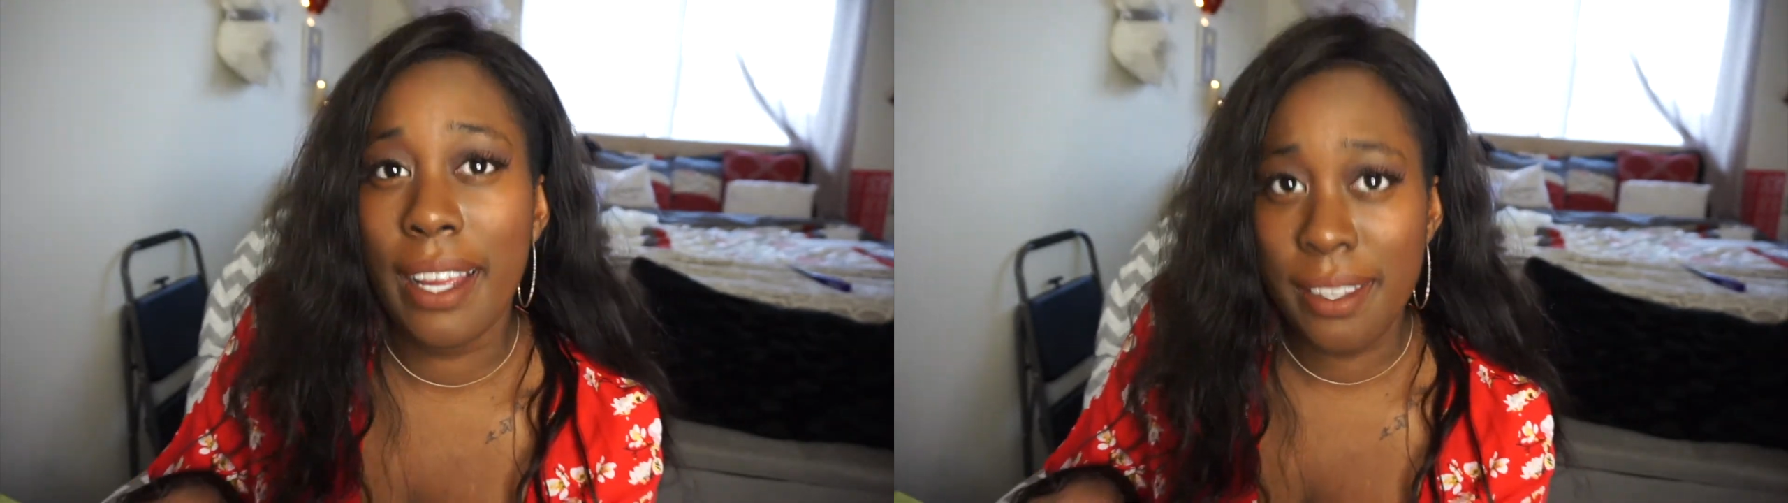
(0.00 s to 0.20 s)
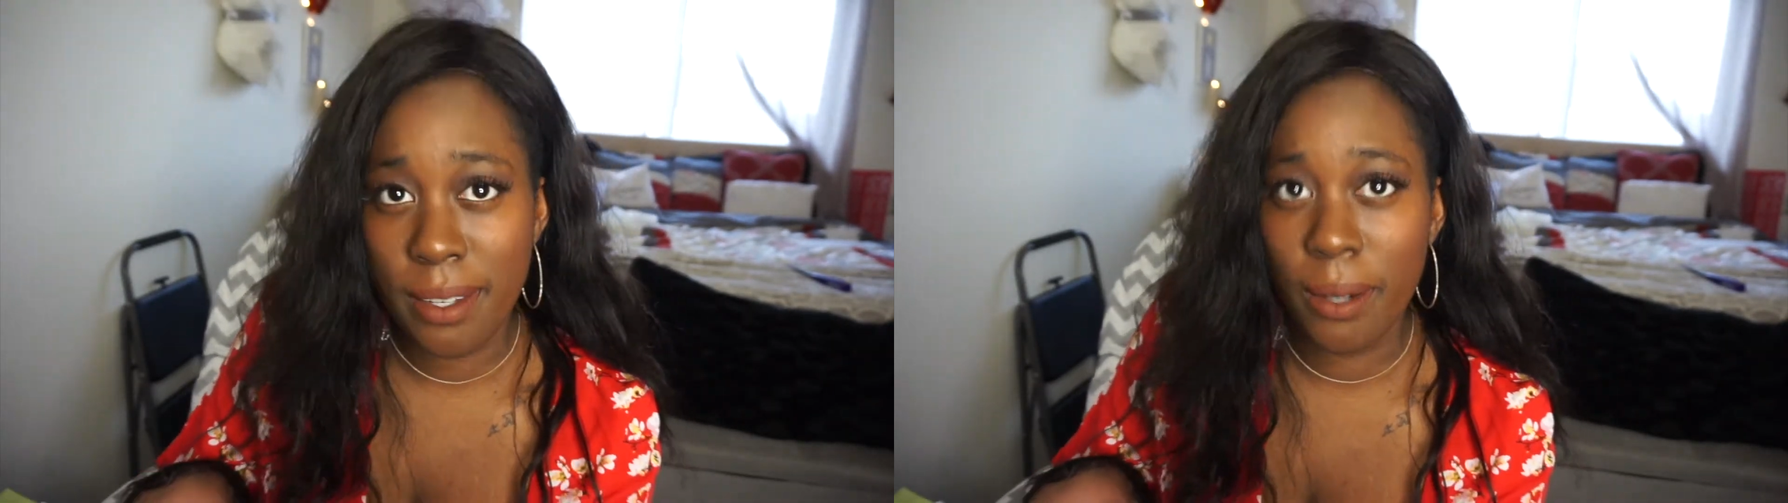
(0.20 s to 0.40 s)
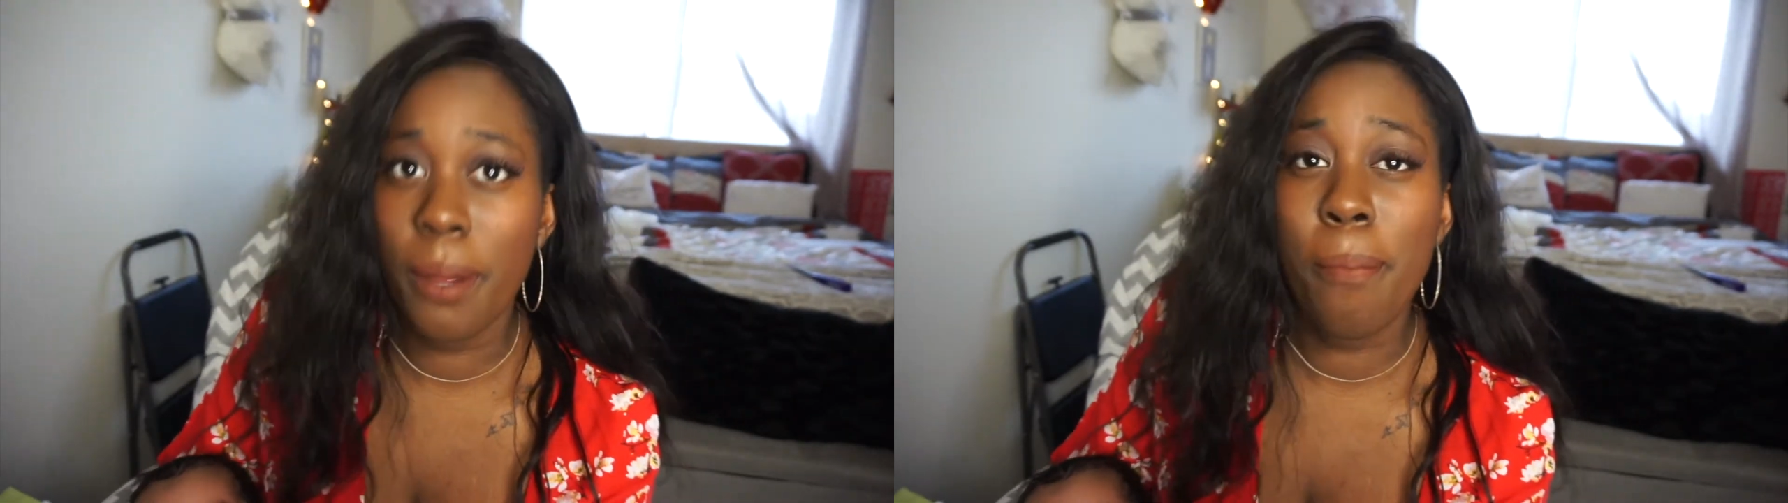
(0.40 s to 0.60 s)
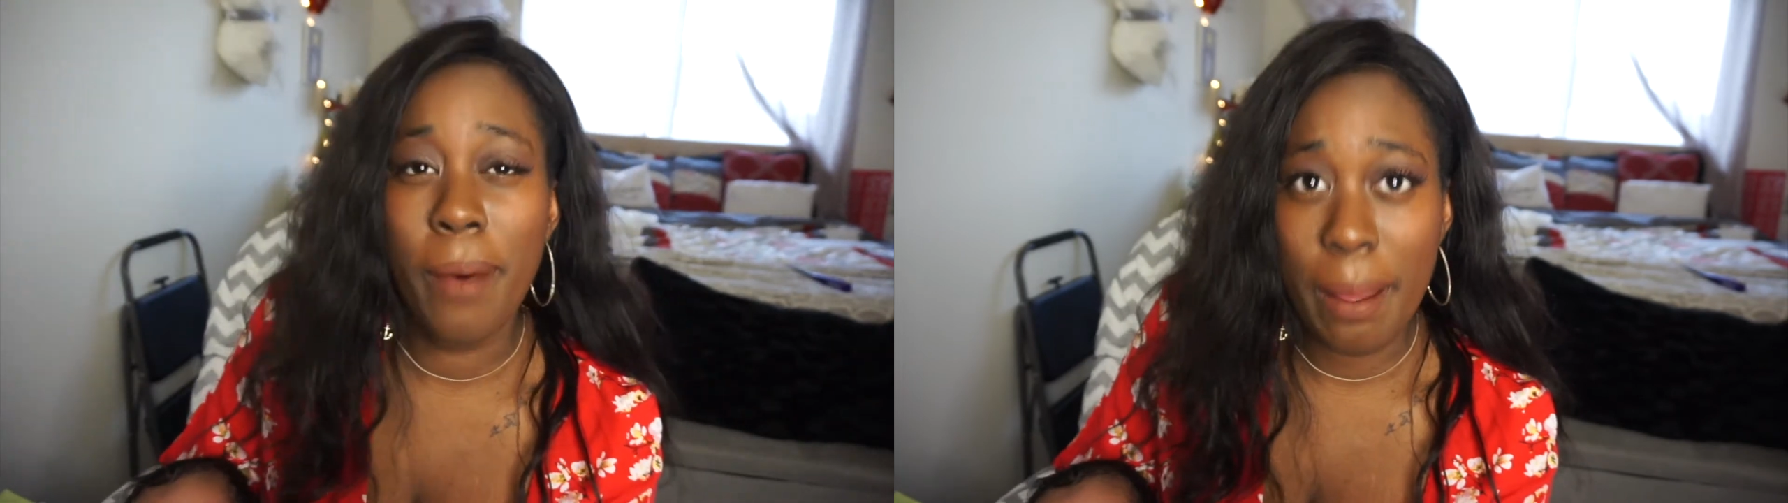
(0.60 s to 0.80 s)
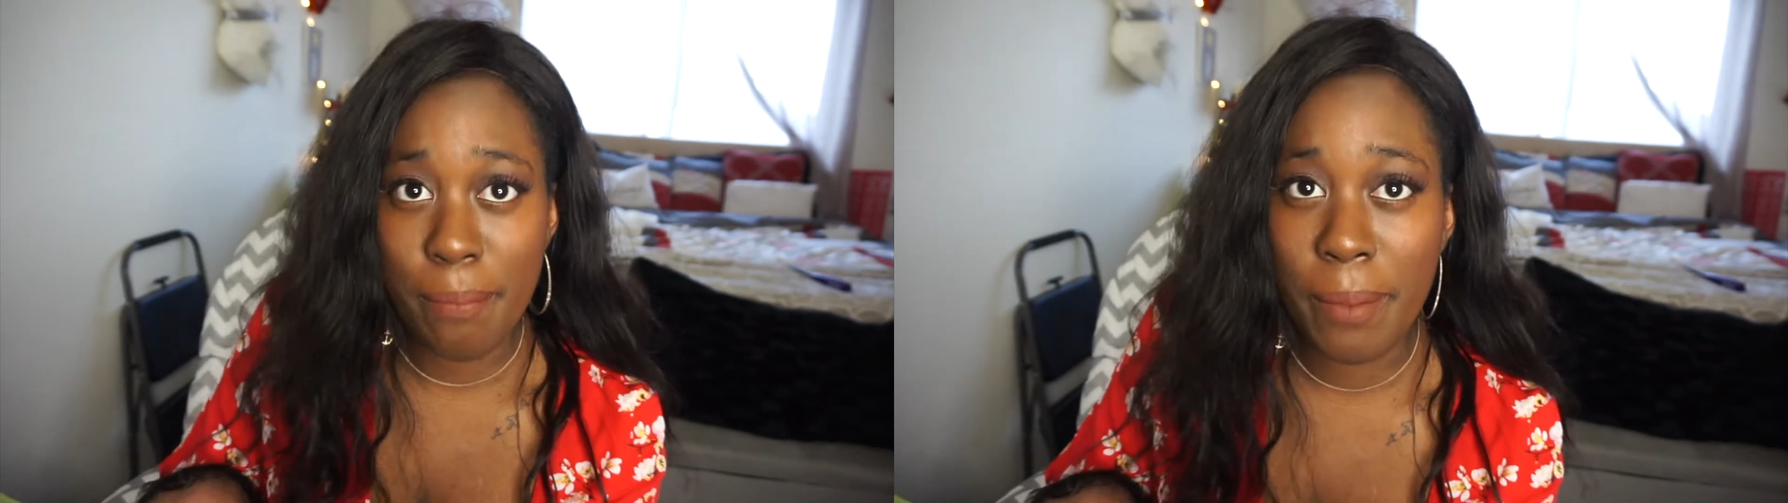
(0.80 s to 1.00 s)
I started
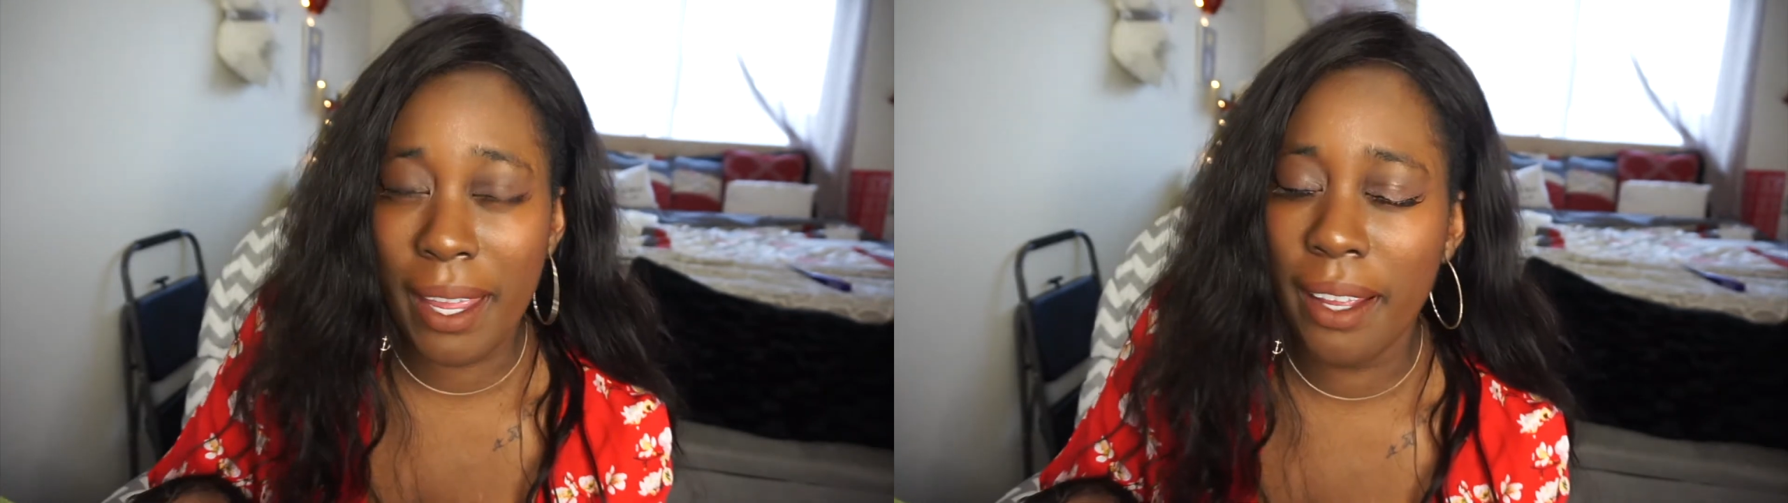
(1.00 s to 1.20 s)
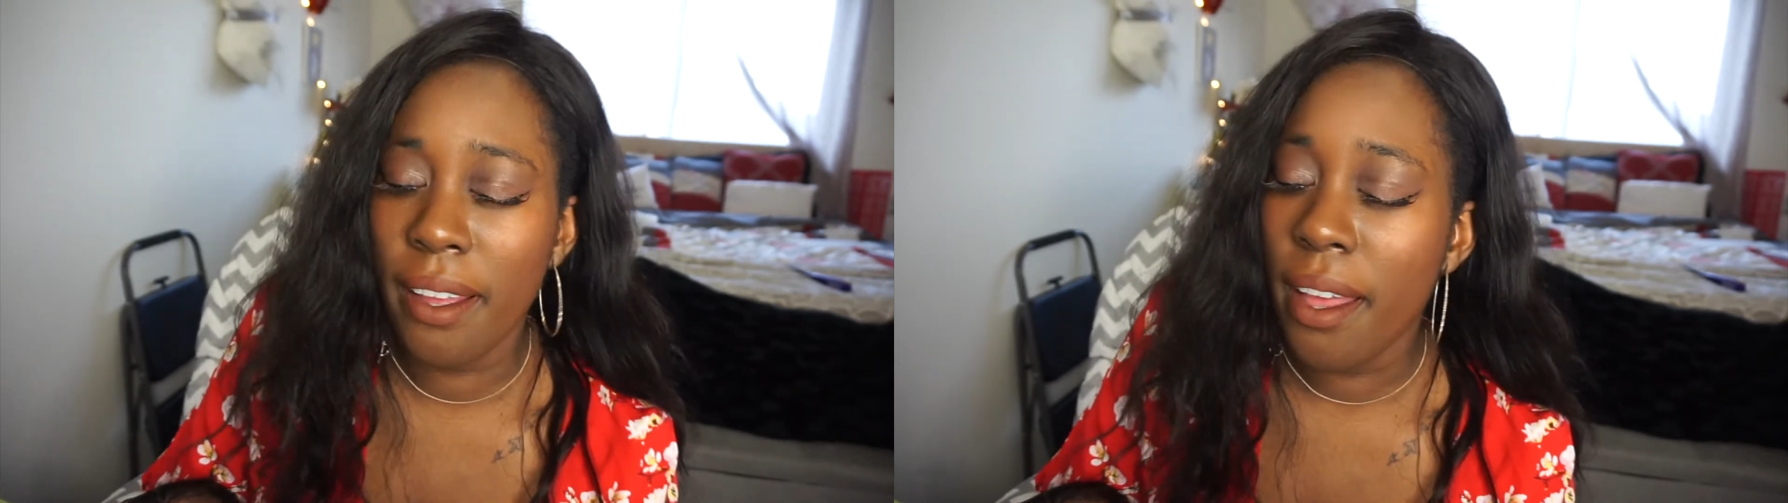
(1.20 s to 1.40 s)
pumping.